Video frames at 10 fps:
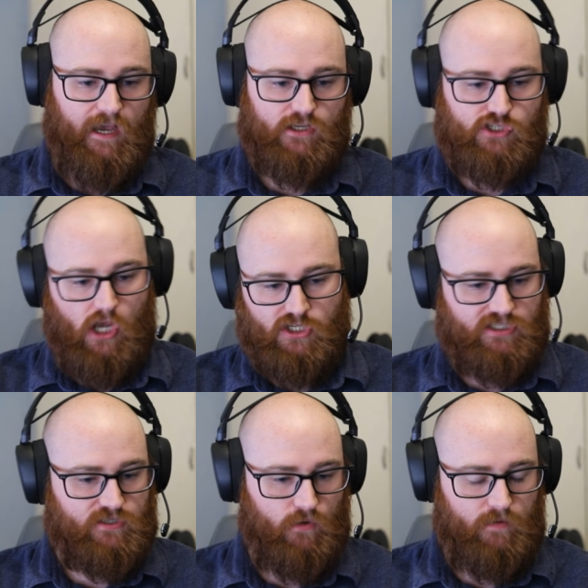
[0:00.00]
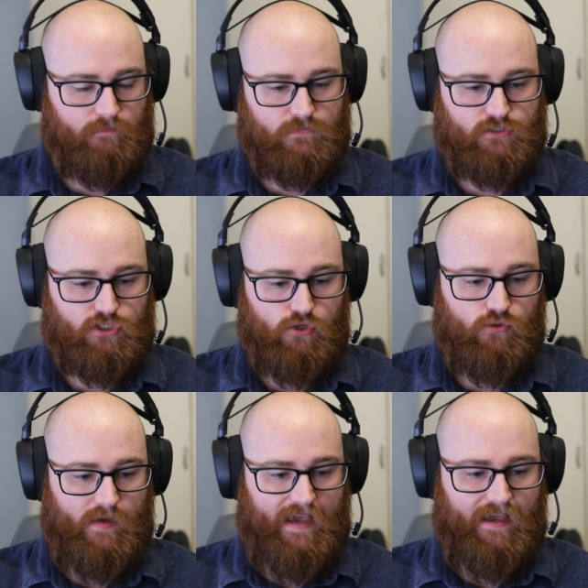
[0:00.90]
charge into them,
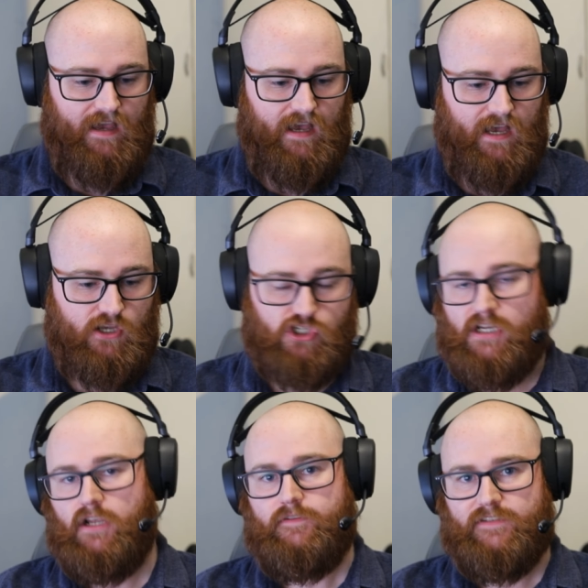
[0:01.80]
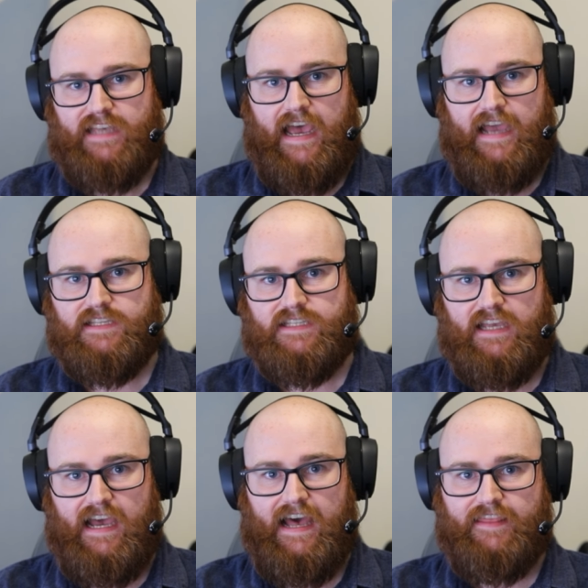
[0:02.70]
do a shitload of attacks,
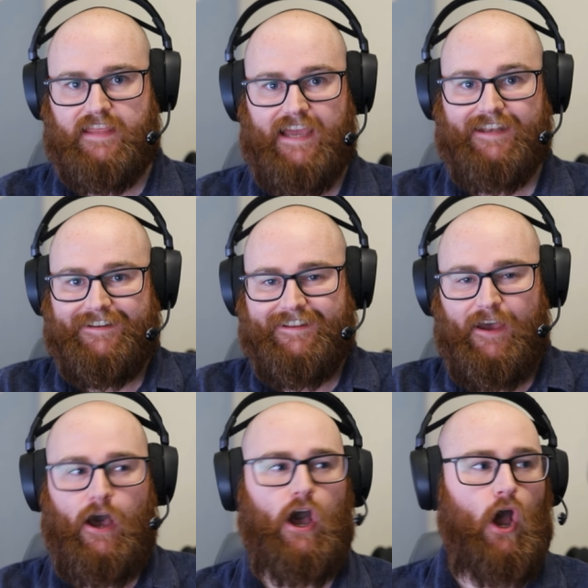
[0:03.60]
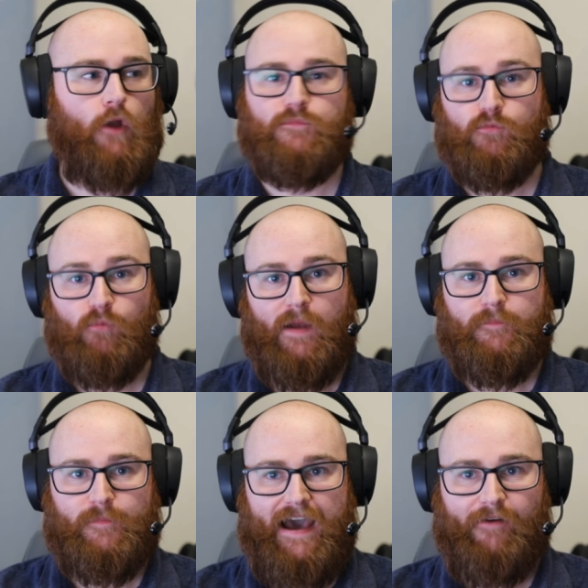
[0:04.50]
and then hope you wipe
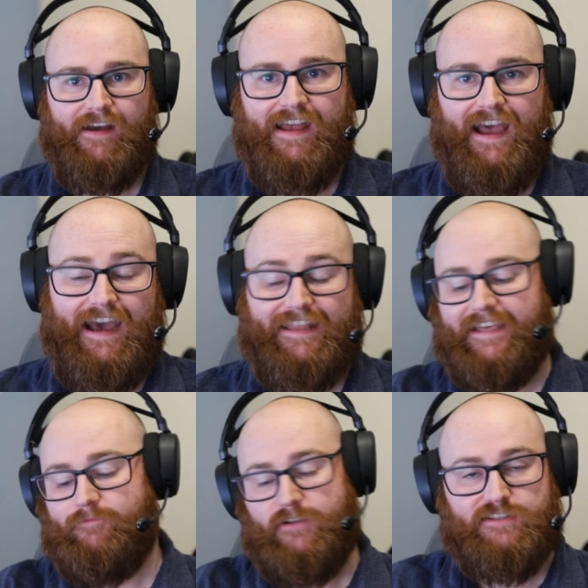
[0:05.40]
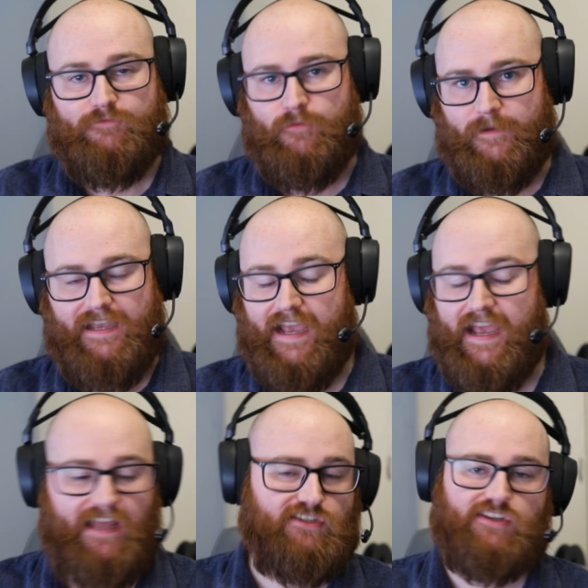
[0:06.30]
them out, and then rinse and repeat.
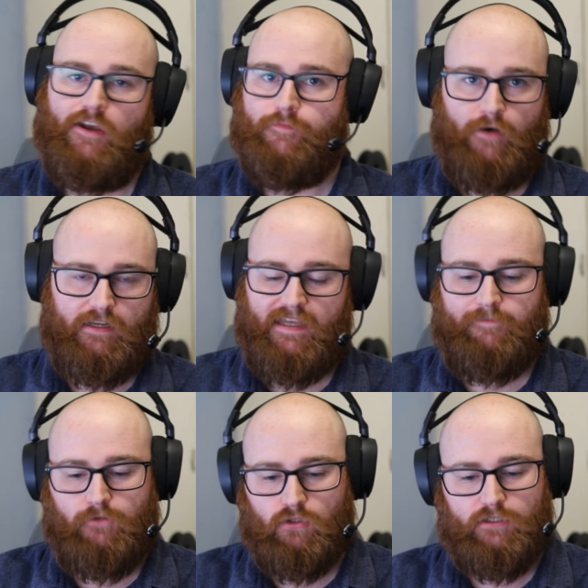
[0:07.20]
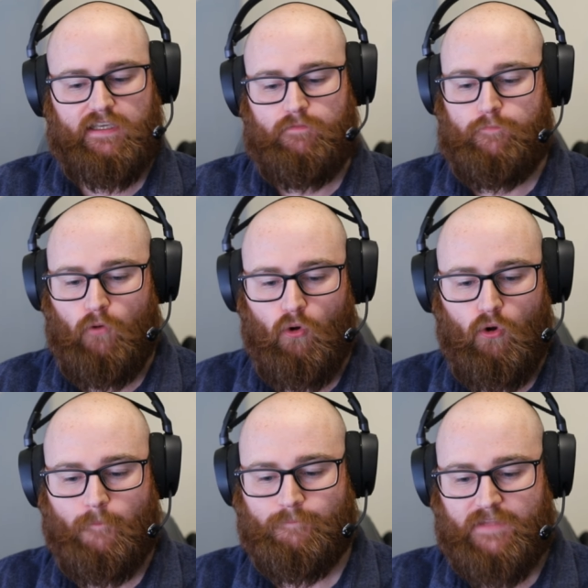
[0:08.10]
It's so fun. If you're looking
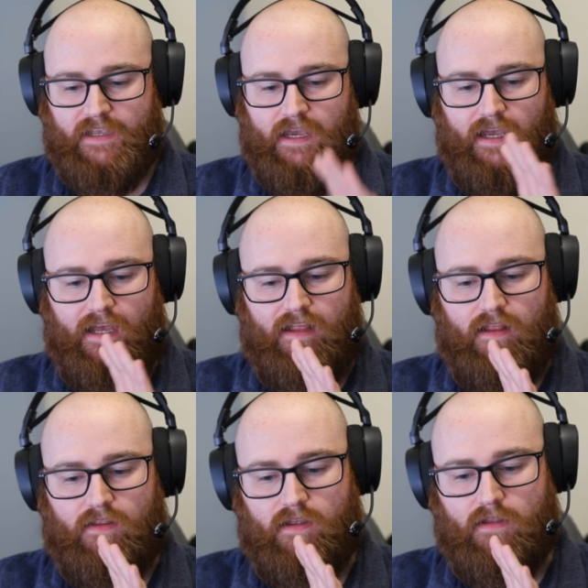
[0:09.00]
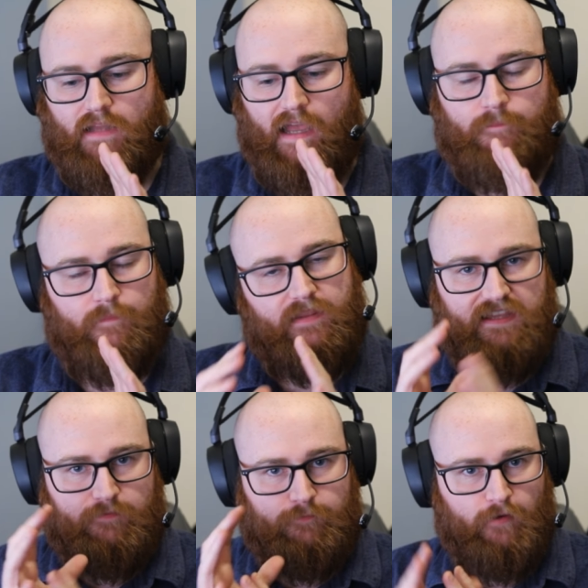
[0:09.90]
for like
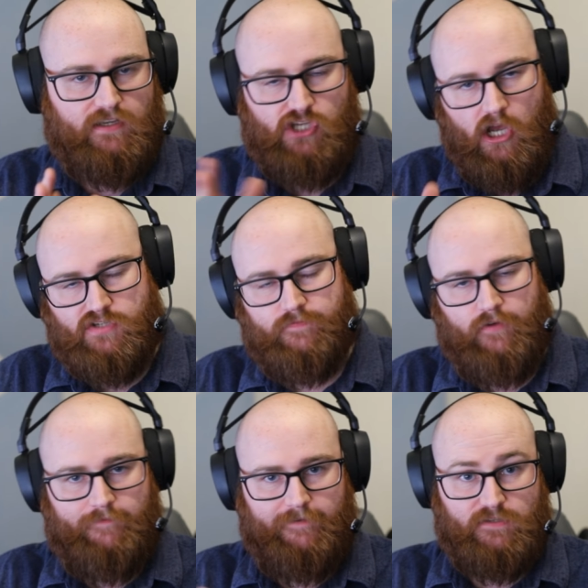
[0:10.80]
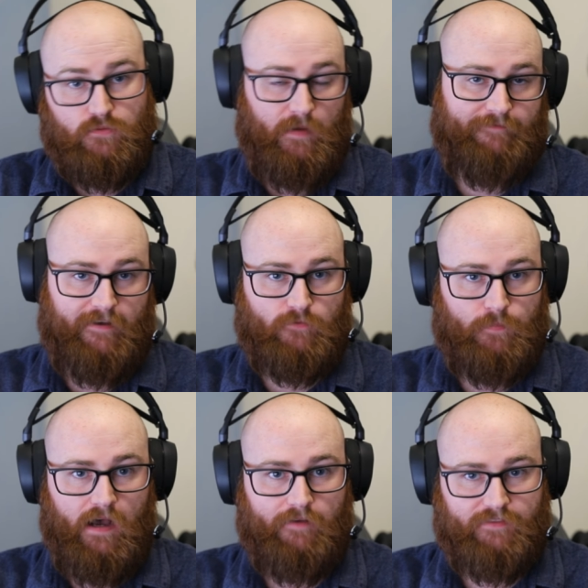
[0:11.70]
the charge and fight phase were my favorite
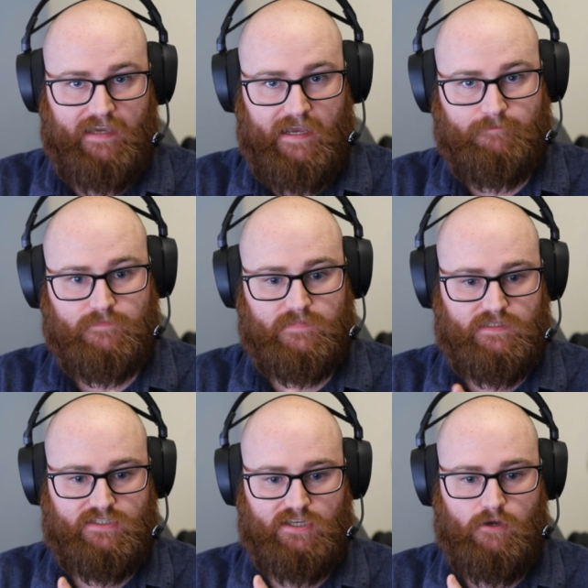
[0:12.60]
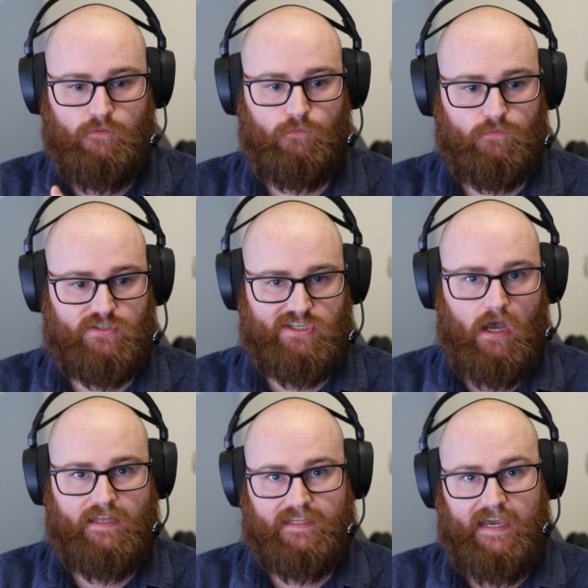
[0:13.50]
part of the game. So
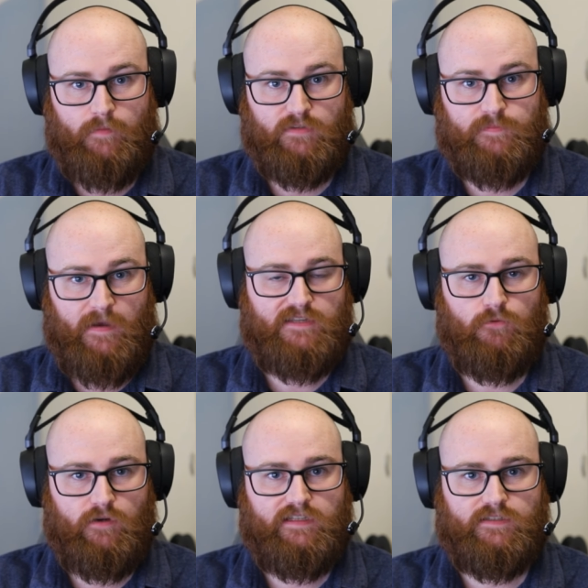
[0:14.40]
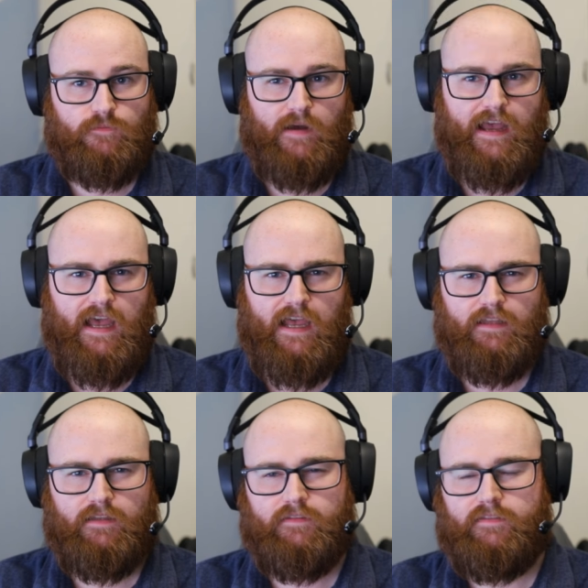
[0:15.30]
starting the game with Space Marines, where
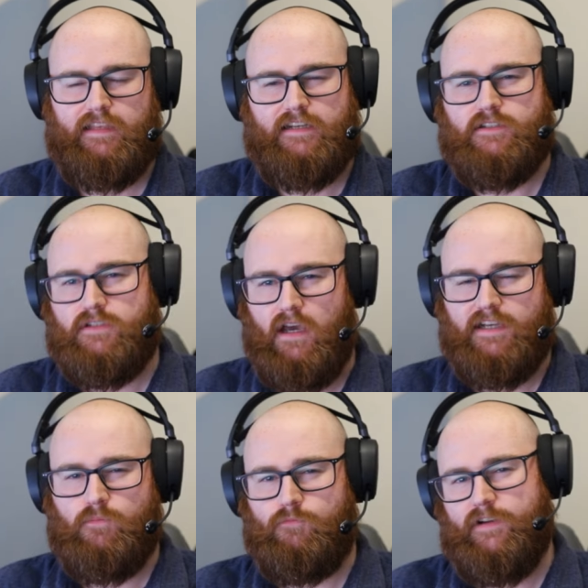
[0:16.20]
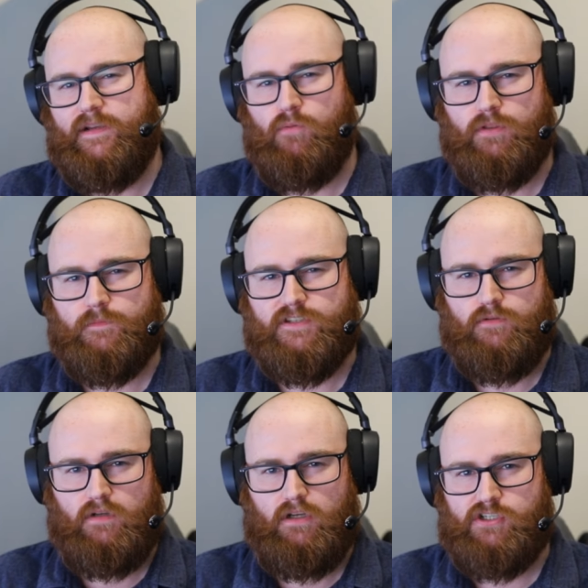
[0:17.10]
I didn't really want them to
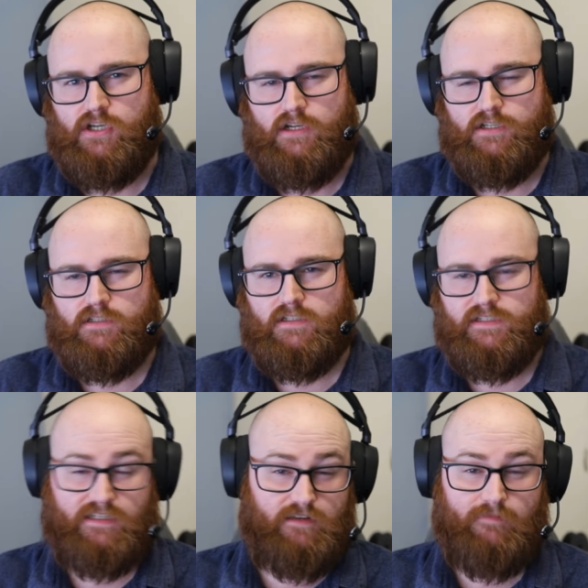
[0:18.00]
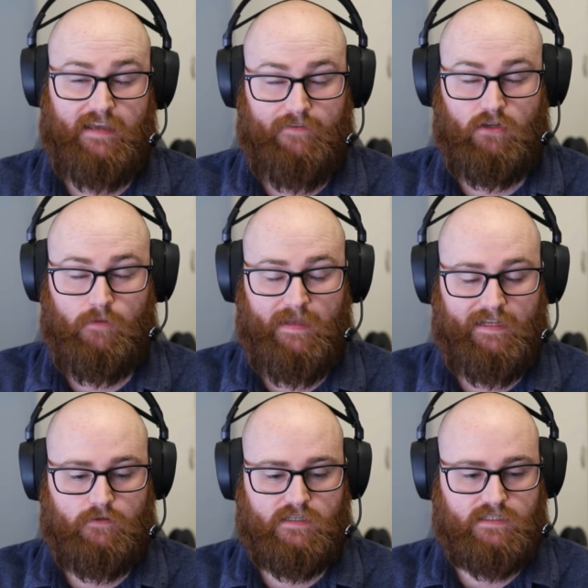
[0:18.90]
do a lot of charging because I don't really have a lot of melee
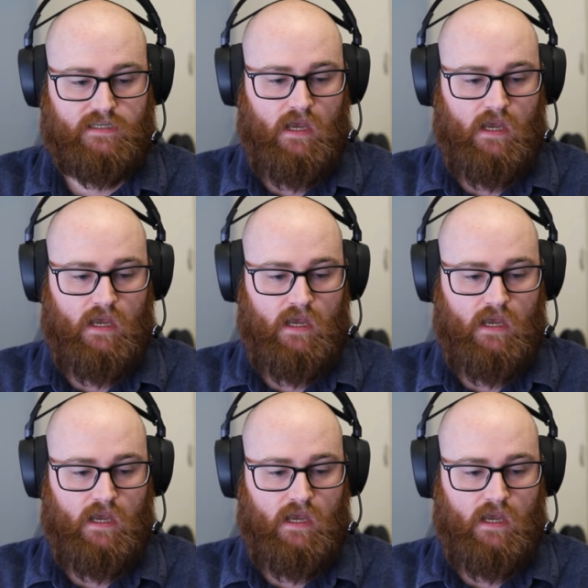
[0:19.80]
units,